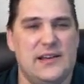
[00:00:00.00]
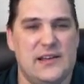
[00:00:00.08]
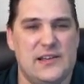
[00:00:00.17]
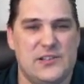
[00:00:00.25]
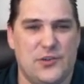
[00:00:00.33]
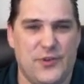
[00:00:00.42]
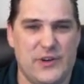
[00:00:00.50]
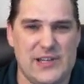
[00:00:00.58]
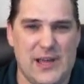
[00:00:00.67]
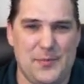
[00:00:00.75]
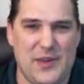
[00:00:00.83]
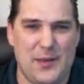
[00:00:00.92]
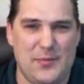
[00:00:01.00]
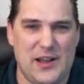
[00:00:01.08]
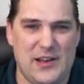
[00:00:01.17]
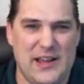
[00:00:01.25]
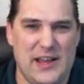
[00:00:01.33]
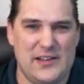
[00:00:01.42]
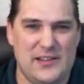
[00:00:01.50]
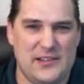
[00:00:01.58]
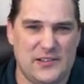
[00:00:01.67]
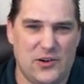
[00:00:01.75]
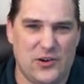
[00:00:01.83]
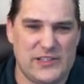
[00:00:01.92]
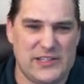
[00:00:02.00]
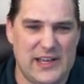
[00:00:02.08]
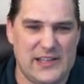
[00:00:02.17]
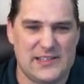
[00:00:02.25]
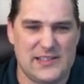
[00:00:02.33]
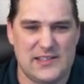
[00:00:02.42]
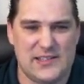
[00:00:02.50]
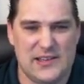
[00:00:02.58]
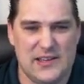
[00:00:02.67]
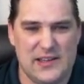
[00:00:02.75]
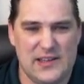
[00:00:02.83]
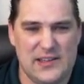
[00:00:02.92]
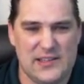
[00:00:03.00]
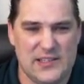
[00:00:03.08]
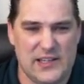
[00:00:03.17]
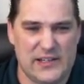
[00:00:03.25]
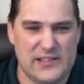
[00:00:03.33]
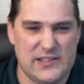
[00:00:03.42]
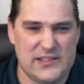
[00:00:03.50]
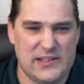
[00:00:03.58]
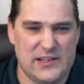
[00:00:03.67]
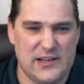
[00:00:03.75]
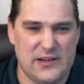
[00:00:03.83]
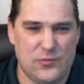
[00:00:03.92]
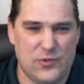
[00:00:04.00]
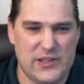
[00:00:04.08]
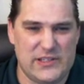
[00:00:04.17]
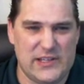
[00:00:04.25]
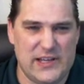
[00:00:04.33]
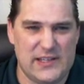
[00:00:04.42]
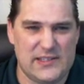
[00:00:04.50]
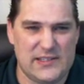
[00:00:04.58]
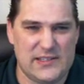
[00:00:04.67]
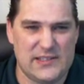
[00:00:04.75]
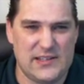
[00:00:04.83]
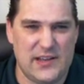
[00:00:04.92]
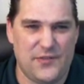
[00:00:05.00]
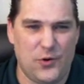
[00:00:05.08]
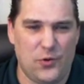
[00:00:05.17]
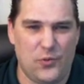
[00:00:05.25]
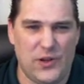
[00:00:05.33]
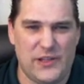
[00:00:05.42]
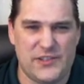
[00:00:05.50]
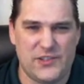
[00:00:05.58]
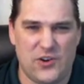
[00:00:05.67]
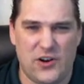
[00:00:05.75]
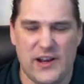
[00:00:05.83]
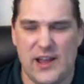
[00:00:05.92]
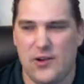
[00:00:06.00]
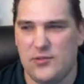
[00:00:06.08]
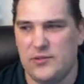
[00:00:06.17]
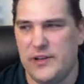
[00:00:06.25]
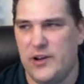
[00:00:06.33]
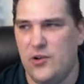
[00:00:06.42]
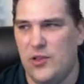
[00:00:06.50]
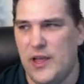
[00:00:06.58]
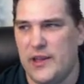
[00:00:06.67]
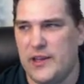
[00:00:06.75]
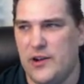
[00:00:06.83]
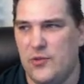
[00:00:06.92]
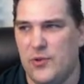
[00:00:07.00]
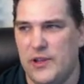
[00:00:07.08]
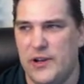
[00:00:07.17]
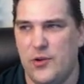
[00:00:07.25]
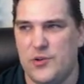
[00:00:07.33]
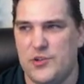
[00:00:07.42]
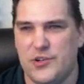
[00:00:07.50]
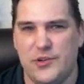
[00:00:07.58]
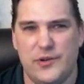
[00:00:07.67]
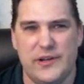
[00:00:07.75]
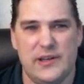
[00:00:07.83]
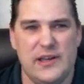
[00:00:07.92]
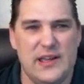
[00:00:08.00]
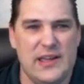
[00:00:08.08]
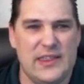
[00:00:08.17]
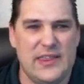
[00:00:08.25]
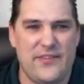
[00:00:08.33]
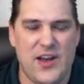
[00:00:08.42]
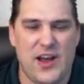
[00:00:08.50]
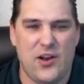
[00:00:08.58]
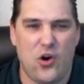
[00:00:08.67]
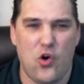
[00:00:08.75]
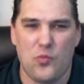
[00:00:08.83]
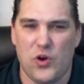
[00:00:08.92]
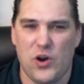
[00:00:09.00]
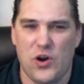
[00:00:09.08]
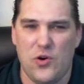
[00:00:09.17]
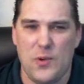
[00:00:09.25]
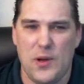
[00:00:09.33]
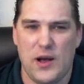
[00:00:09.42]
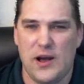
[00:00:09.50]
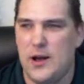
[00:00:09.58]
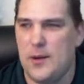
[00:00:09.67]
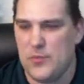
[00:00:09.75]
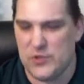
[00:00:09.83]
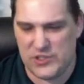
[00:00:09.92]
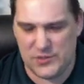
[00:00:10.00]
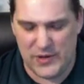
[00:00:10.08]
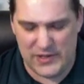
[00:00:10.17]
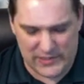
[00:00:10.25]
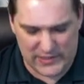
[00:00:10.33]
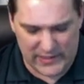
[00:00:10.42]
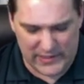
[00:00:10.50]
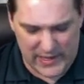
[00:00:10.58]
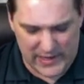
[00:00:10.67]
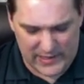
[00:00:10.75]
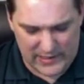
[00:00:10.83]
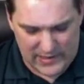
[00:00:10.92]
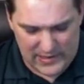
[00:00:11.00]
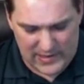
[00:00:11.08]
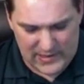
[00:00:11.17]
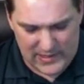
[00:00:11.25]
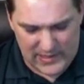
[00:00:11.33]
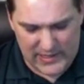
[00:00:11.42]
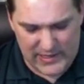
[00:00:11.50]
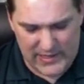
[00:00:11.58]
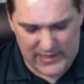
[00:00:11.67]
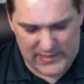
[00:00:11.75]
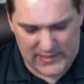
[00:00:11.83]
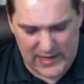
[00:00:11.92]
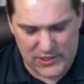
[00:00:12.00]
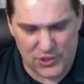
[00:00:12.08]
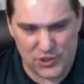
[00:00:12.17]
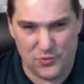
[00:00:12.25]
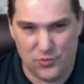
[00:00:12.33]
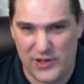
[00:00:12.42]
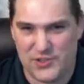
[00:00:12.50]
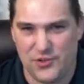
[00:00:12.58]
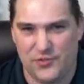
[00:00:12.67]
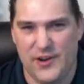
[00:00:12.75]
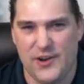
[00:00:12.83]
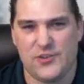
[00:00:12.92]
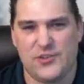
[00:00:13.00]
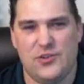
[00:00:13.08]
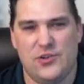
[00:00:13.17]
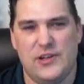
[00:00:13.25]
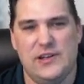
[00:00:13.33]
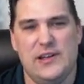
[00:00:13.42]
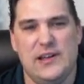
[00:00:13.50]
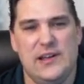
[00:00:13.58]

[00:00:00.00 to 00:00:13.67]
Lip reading: So freetypinggame.net, go to tests, select it, one of the tests. If you're really starting out, you know, like you don't really know what you're doing, they've got home row, which is basically like the keys that you should rest your fingers on.